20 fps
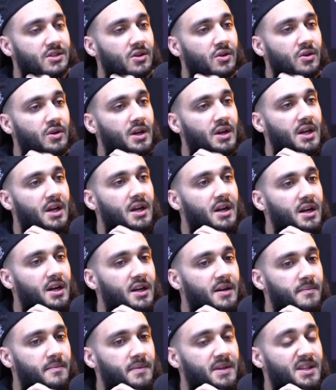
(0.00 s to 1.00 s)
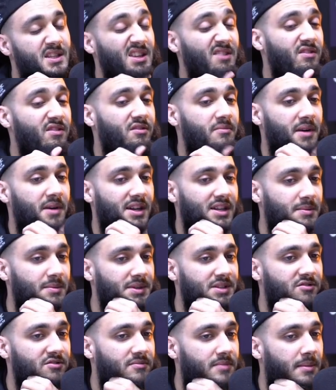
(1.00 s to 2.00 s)
So it's even reminded
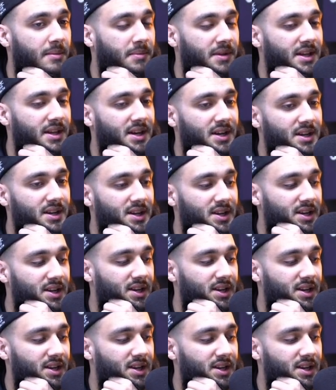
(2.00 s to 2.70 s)
me to remember that.